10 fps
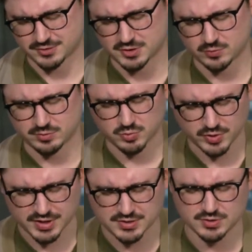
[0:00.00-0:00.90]
And so we
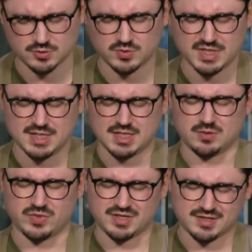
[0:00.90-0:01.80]
praise you
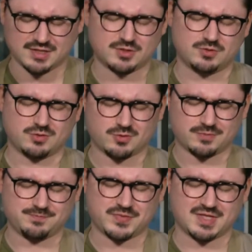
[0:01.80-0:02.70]
and we thank you, Lord,
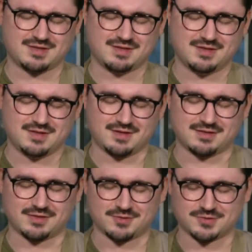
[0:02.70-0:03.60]

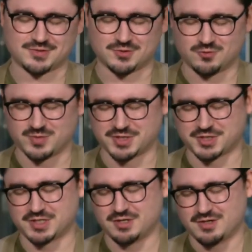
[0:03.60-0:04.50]
that there's so much